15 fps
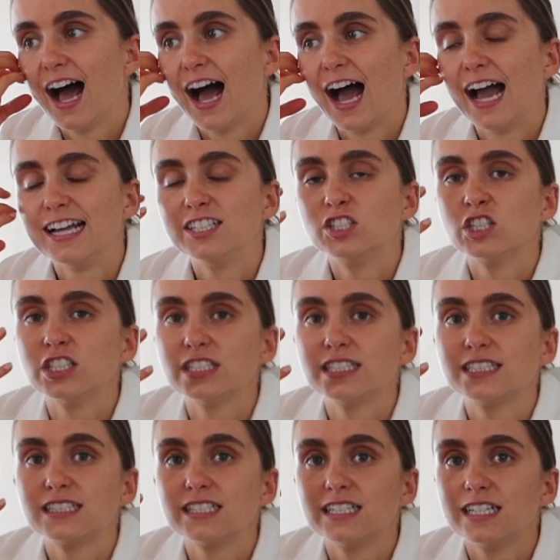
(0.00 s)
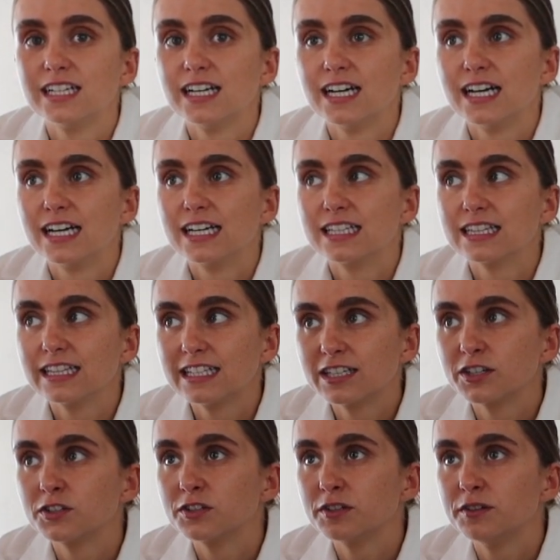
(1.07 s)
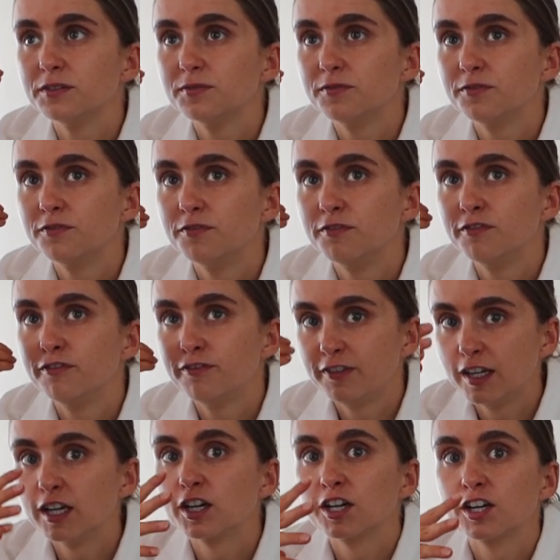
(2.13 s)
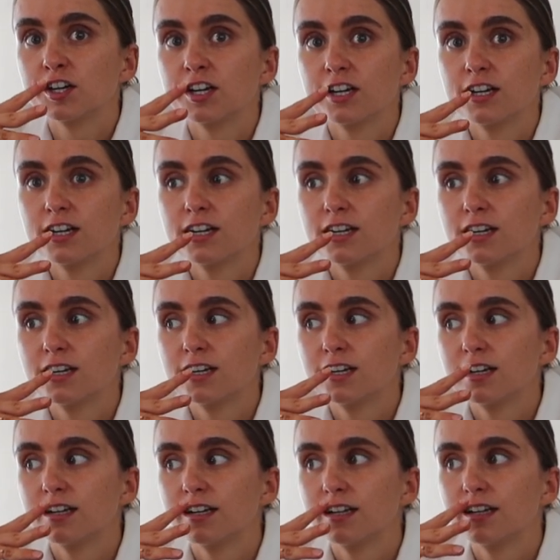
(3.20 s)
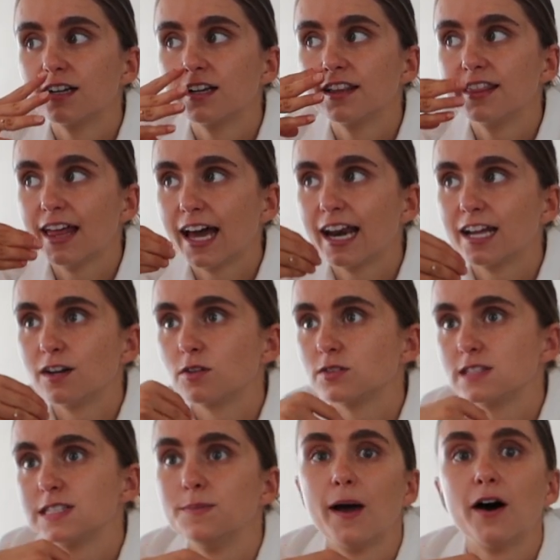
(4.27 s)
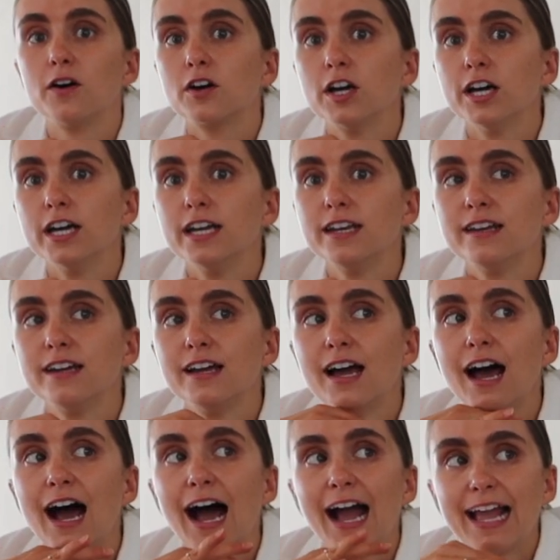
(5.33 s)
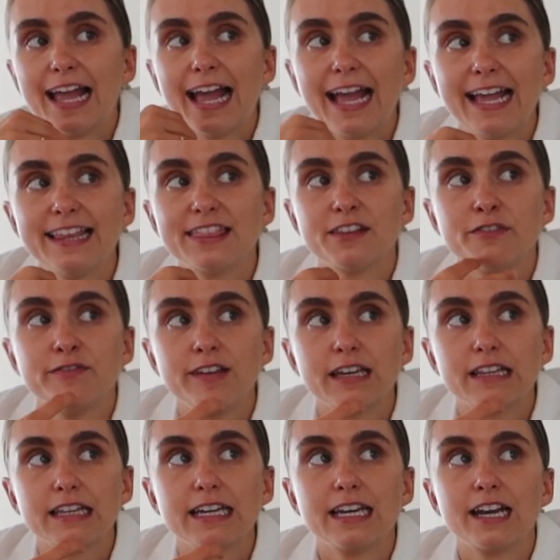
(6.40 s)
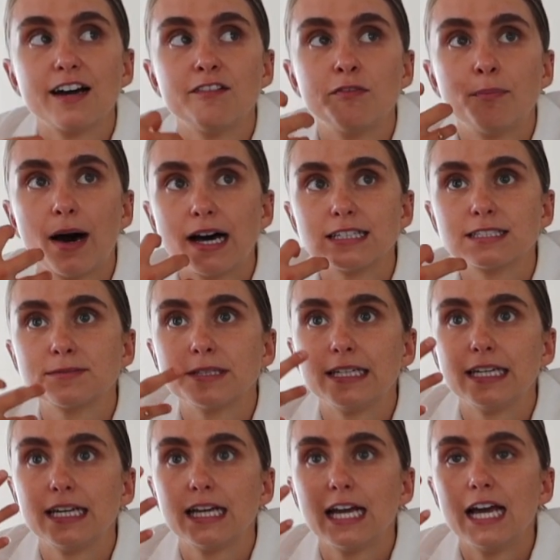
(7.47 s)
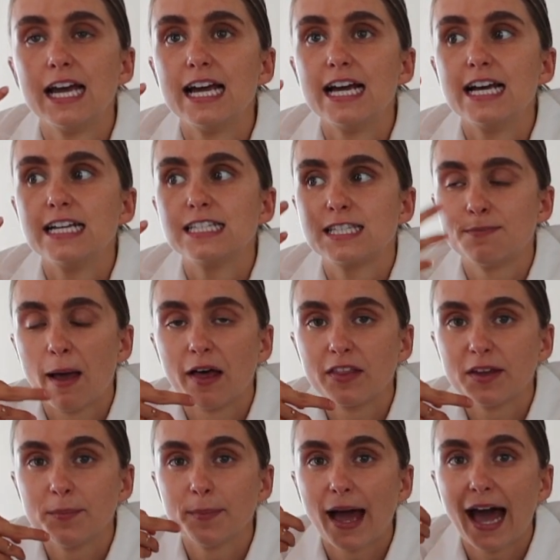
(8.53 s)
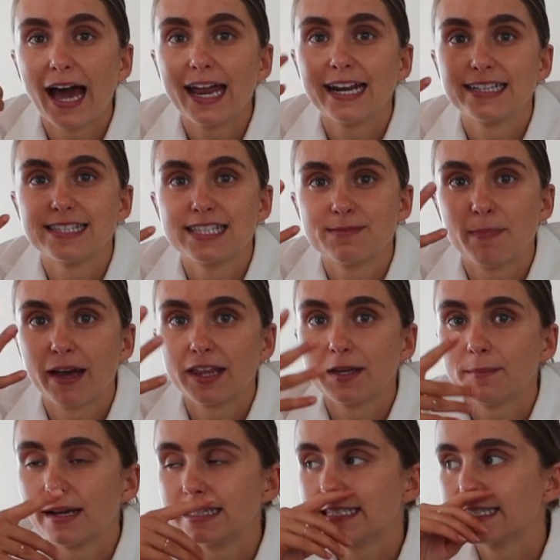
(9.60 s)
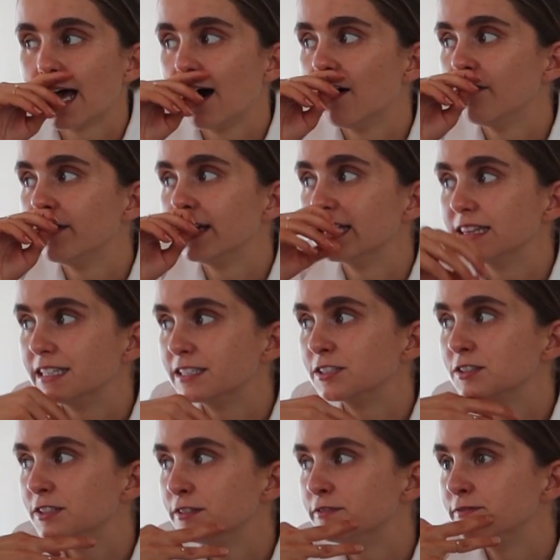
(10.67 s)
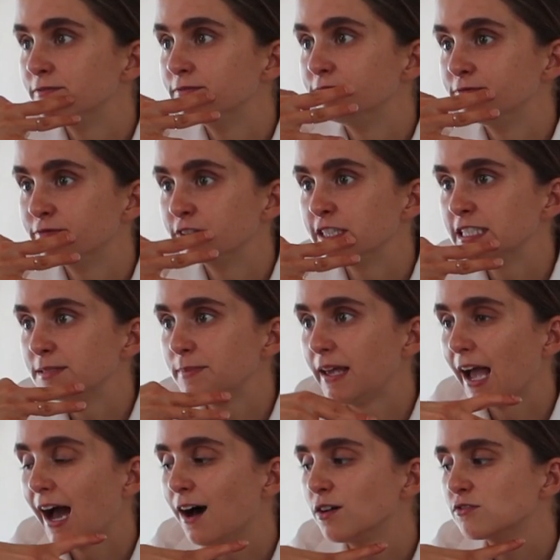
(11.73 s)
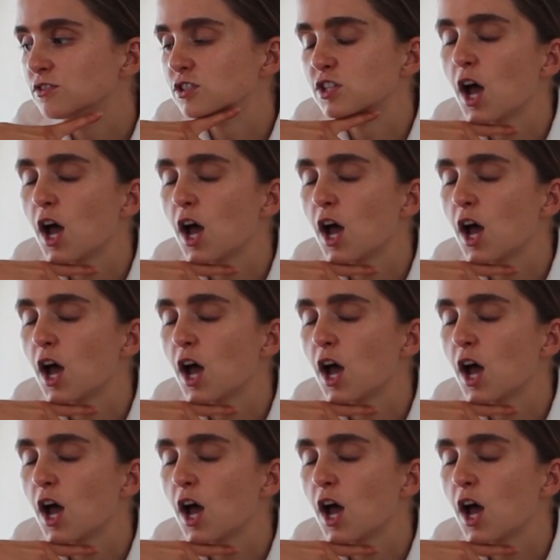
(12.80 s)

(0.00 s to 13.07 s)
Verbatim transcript: I just literally fear that I don't smell good. I hate the feeling of possibly smelling bad and smelling myself. It literally freaks me out.